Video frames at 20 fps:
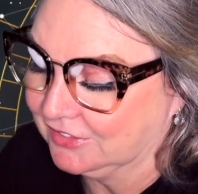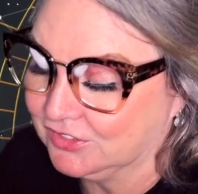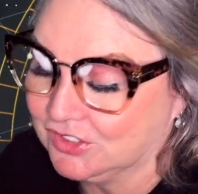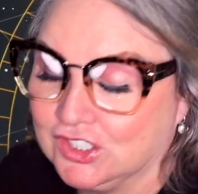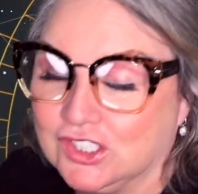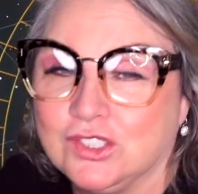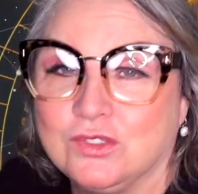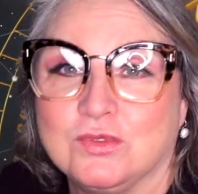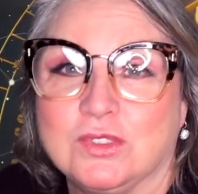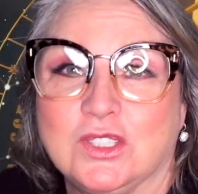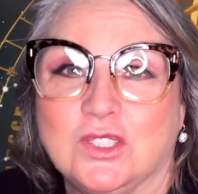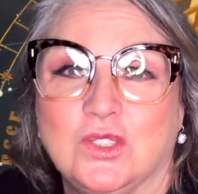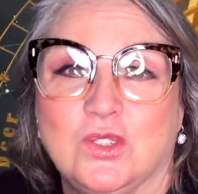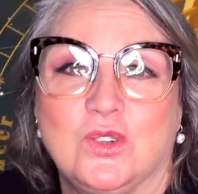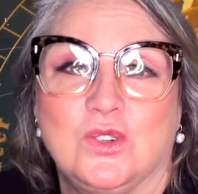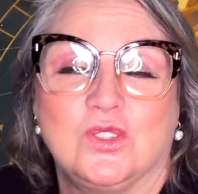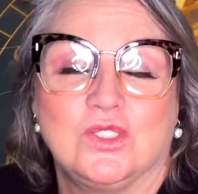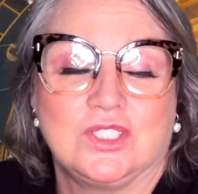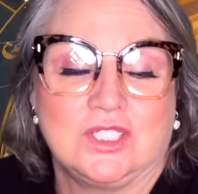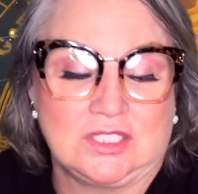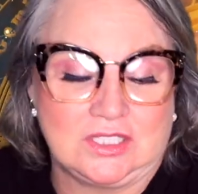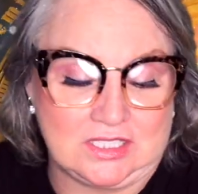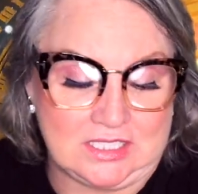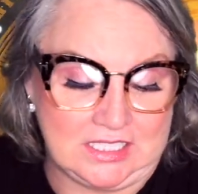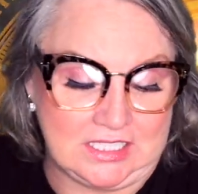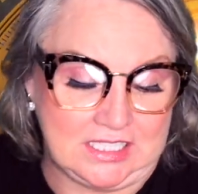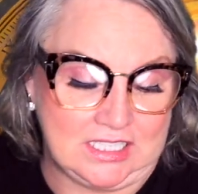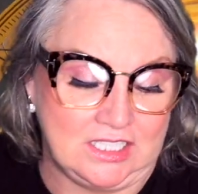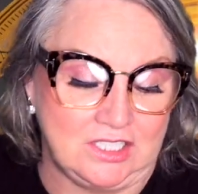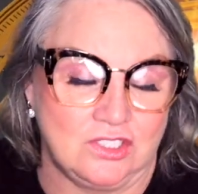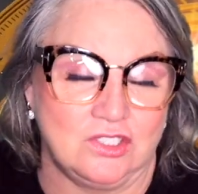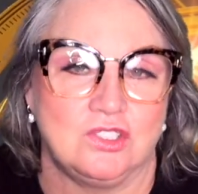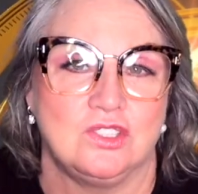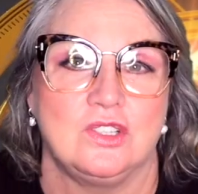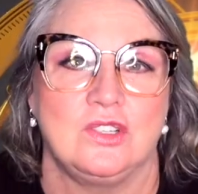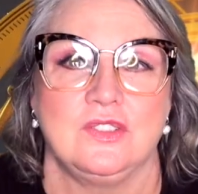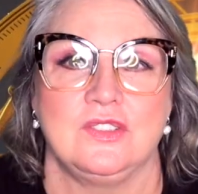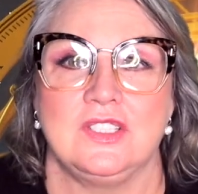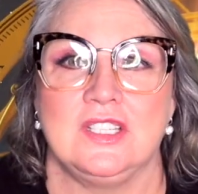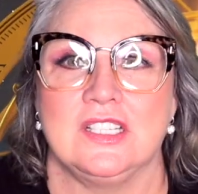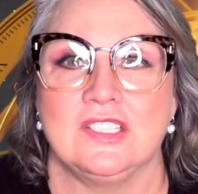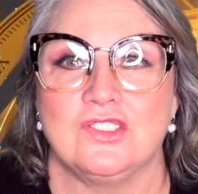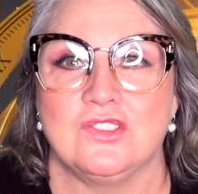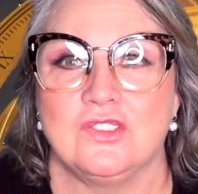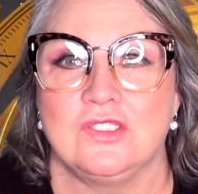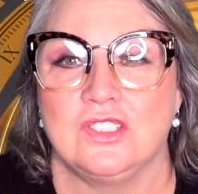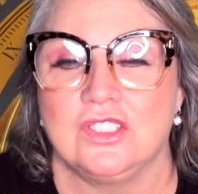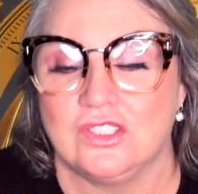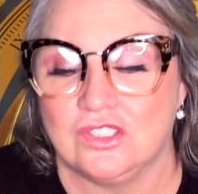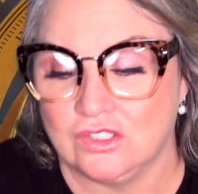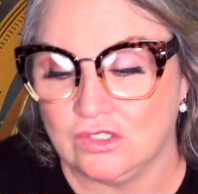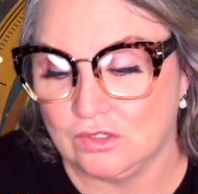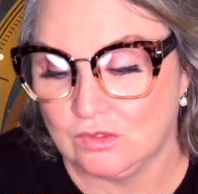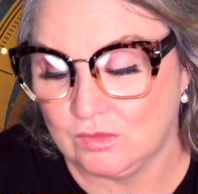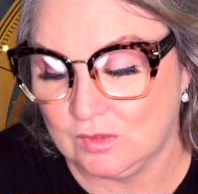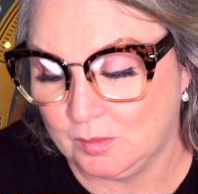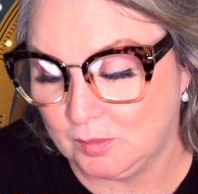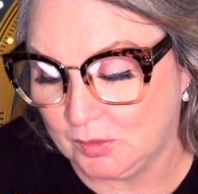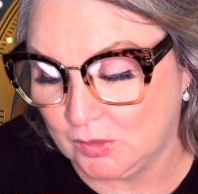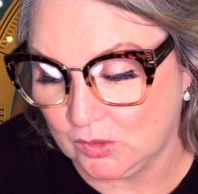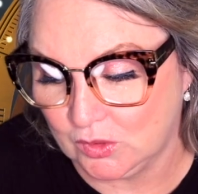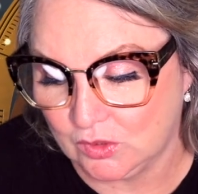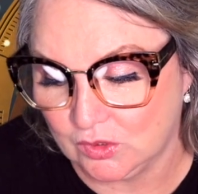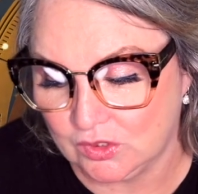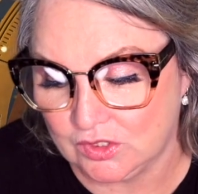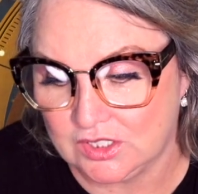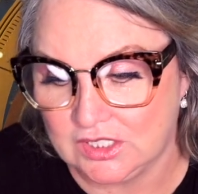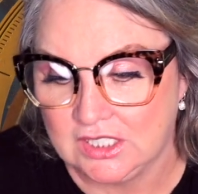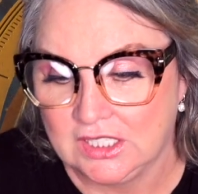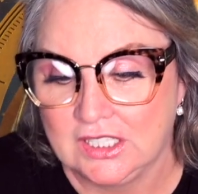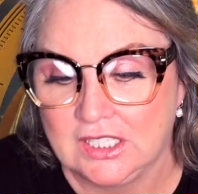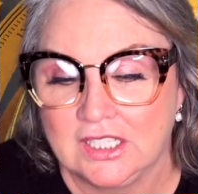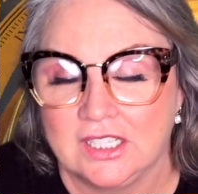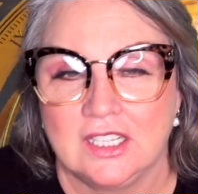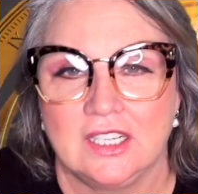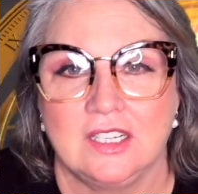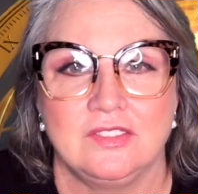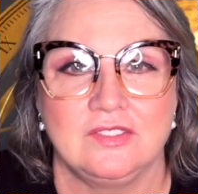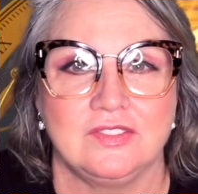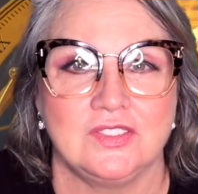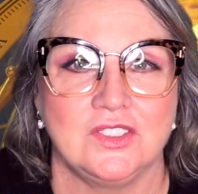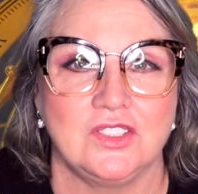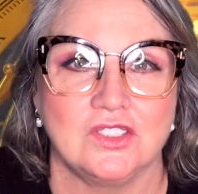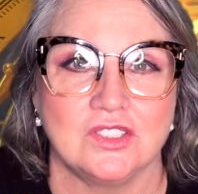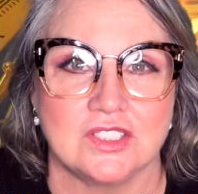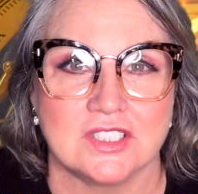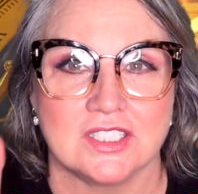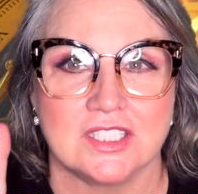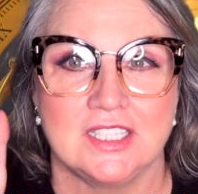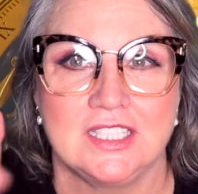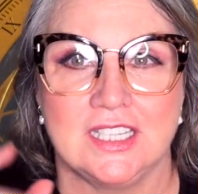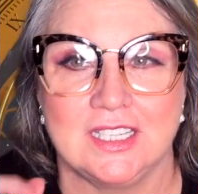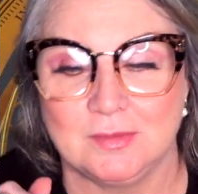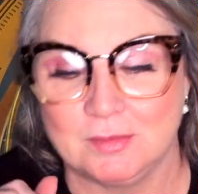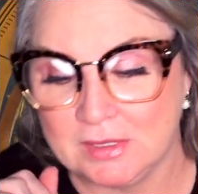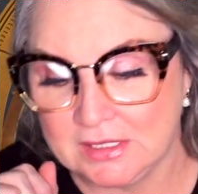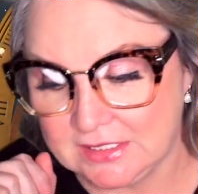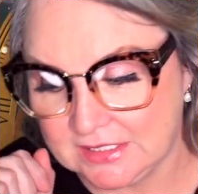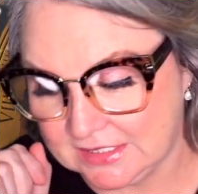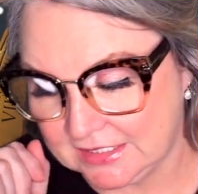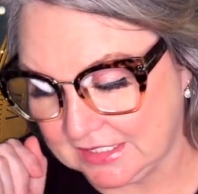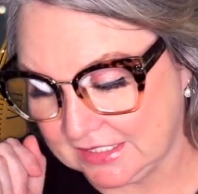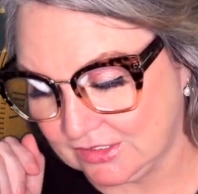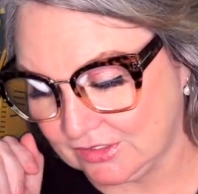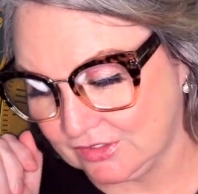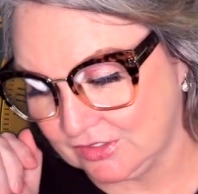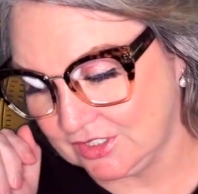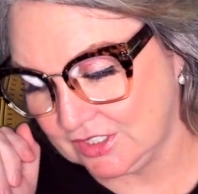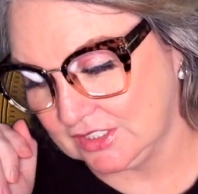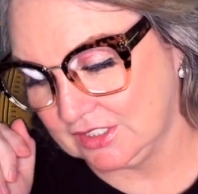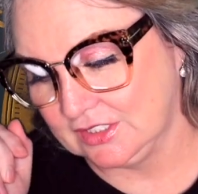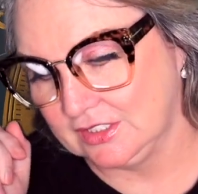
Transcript: just recorded the intro and the astrological report and forgot to connect my sound.